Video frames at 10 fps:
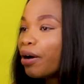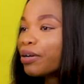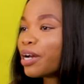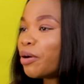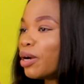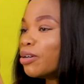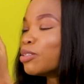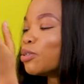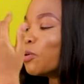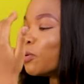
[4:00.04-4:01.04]
round and
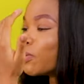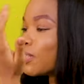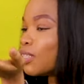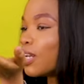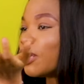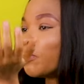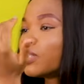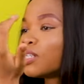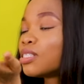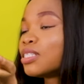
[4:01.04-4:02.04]
round the whole thing that he
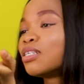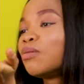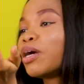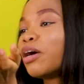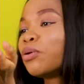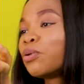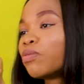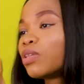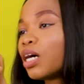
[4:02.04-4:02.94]
wanted to see me and all of